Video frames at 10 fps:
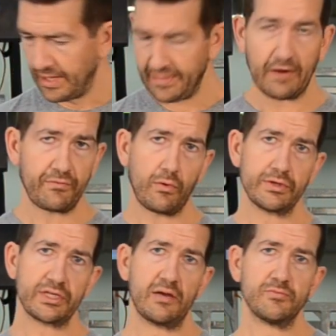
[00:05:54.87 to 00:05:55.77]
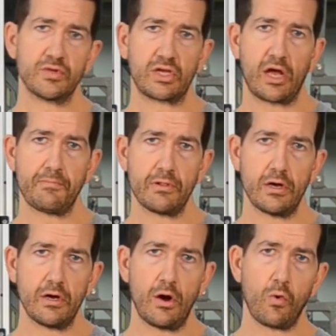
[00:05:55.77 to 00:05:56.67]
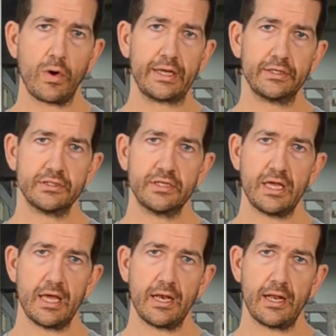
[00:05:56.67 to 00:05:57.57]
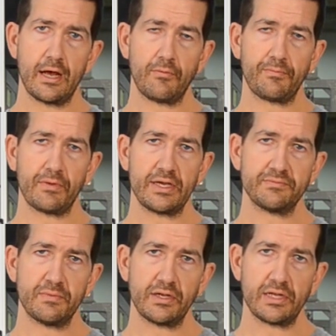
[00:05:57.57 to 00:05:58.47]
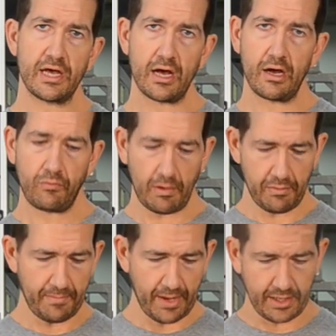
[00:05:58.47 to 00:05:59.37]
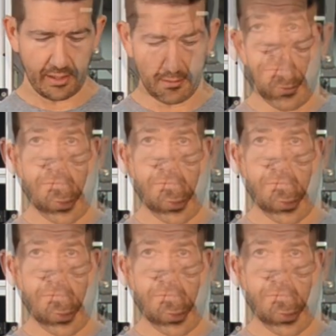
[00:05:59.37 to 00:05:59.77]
And then of course it comes with a couple of O-rings and replacement rubber button.